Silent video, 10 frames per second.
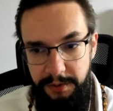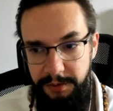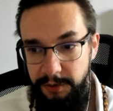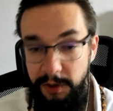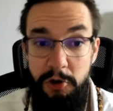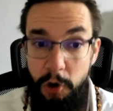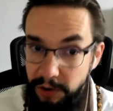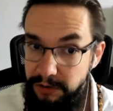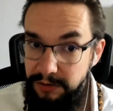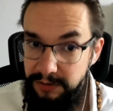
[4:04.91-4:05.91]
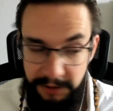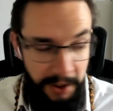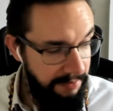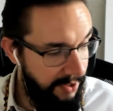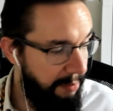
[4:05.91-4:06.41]
or you're annoyed,
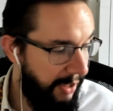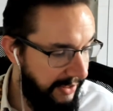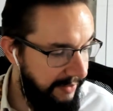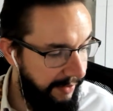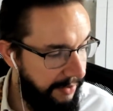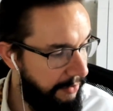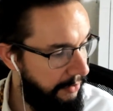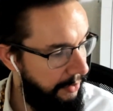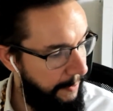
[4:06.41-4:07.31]
you're having a bad day.